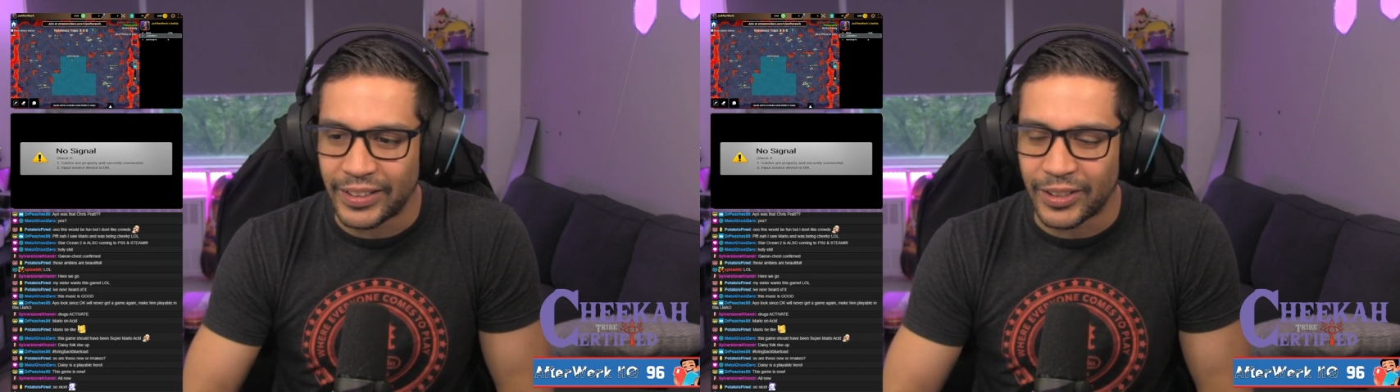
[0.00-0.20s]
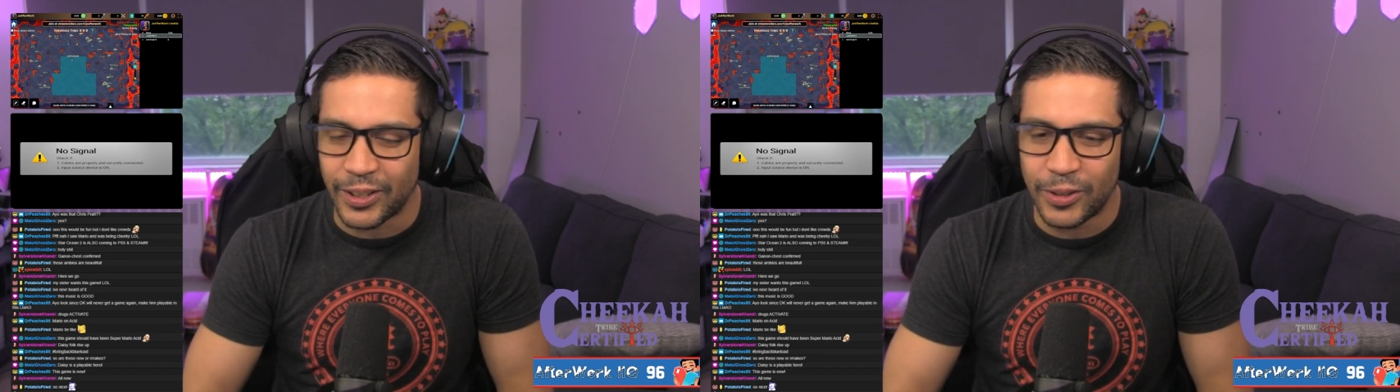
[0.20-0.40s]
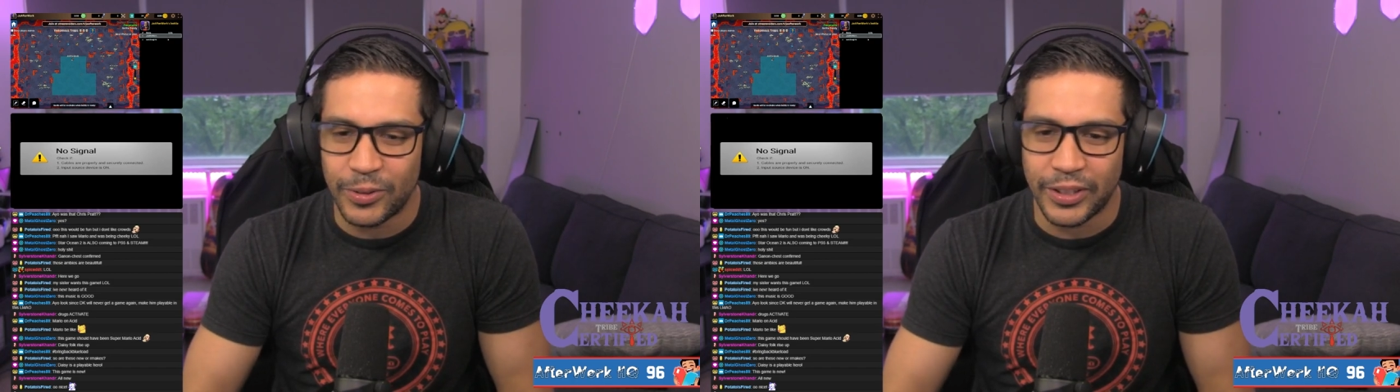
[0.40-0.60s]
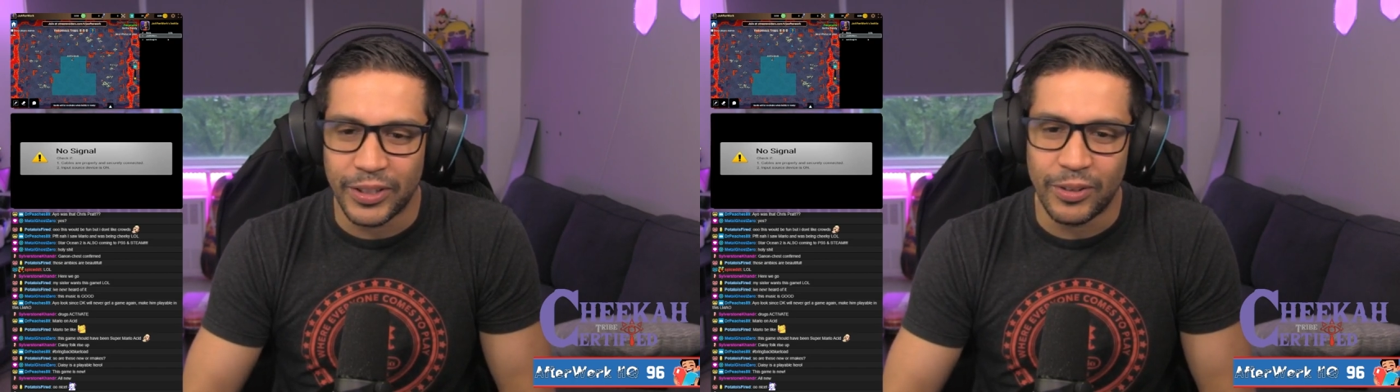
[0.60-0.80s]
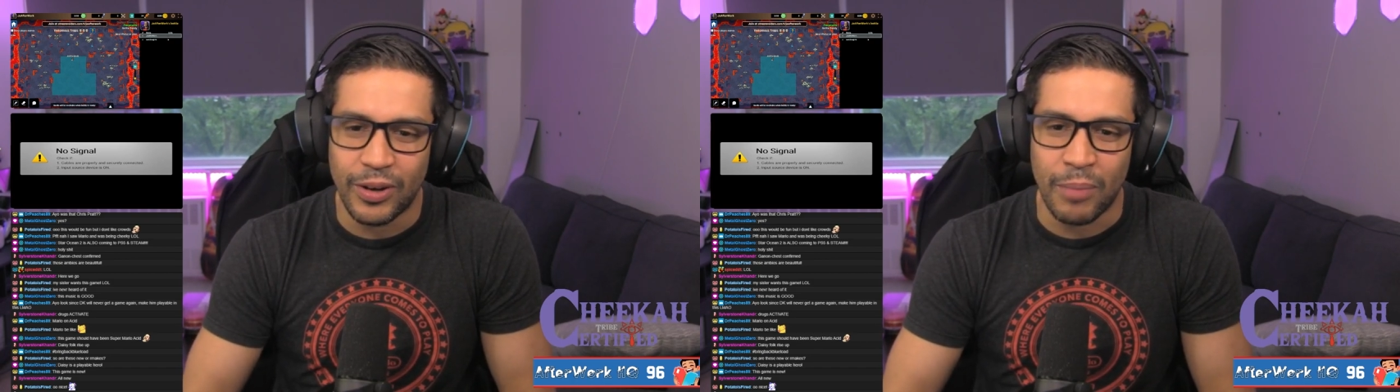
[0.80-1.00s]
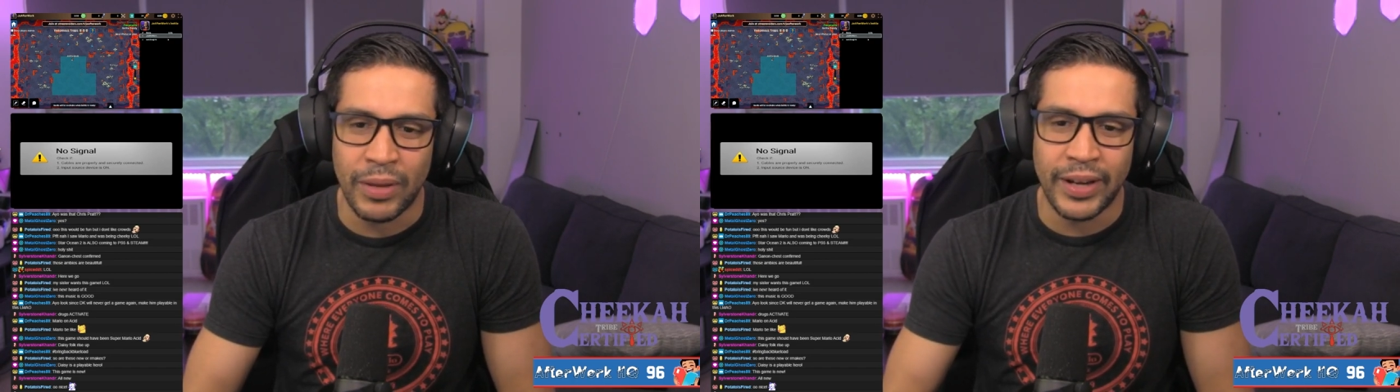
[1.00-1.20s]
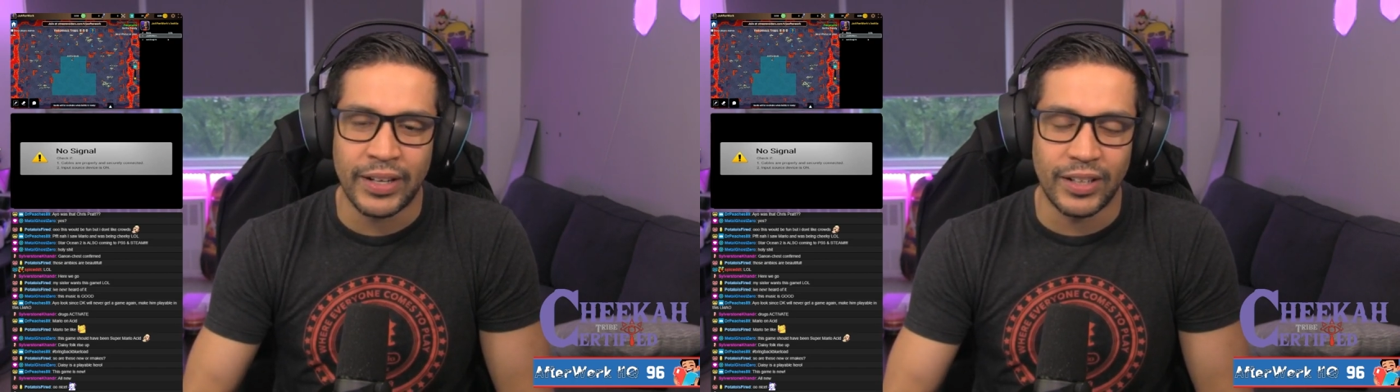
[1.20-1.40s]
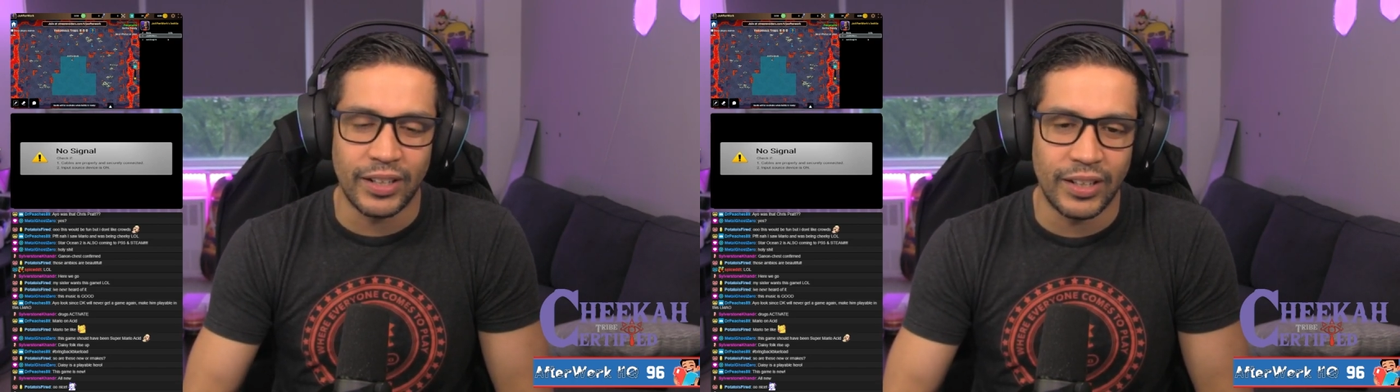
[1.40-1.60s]
You know, you know, I'm
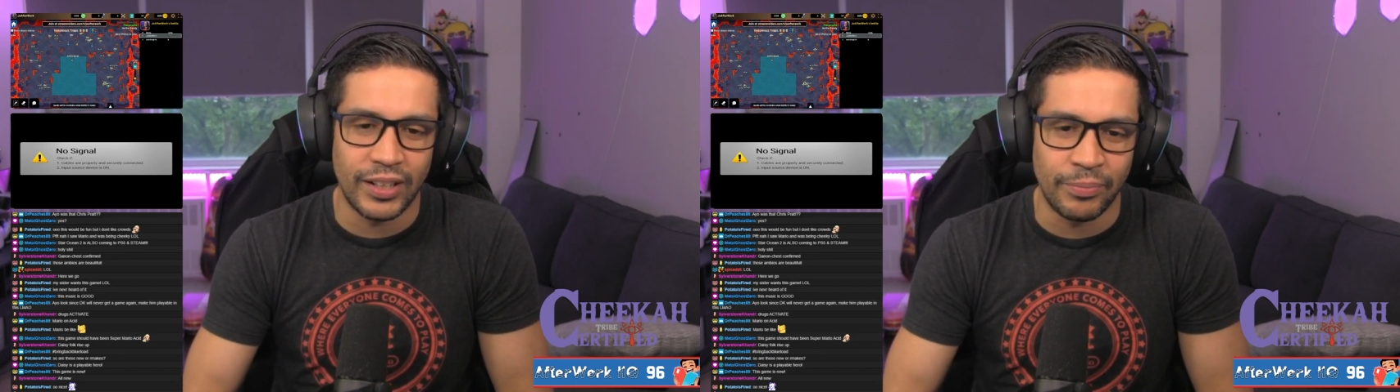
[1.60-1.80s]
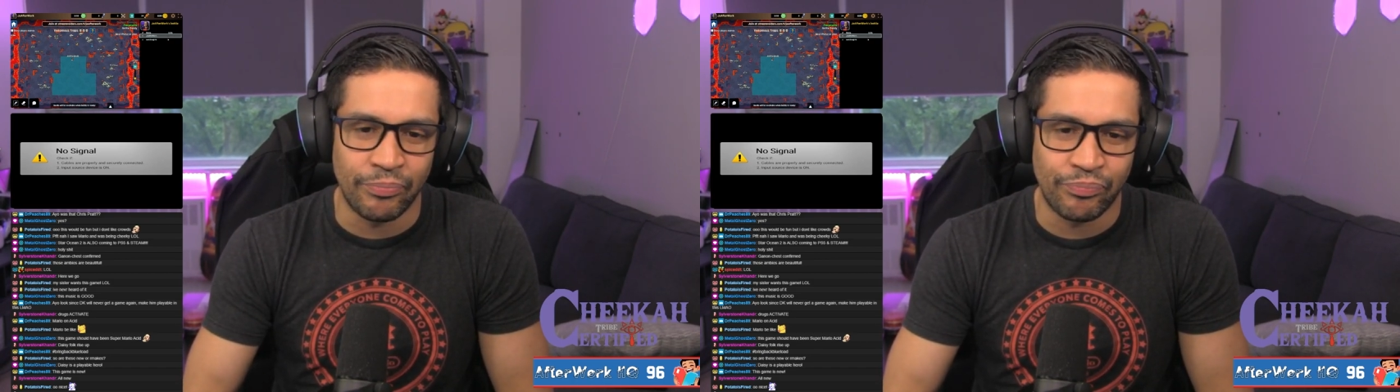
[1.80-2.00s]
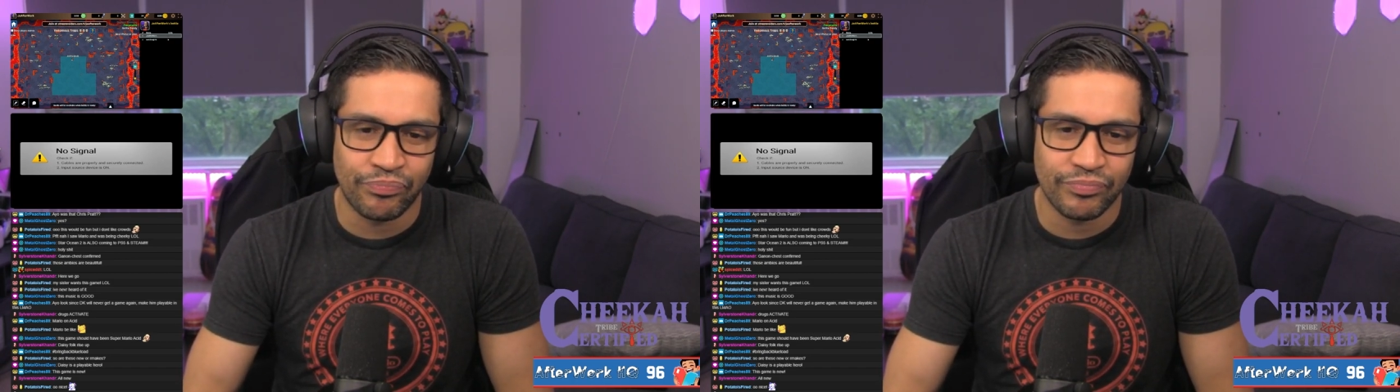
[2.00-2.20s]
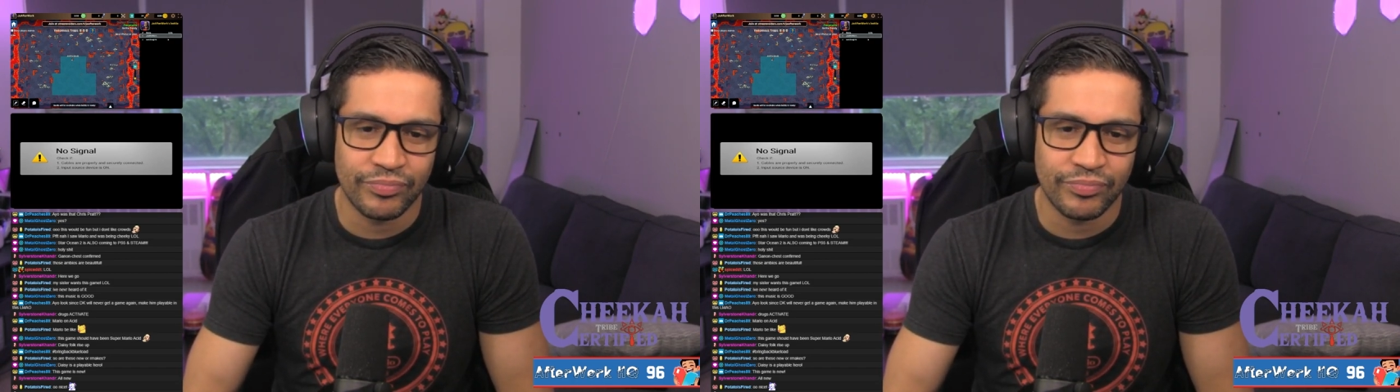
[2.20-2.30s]
like, um,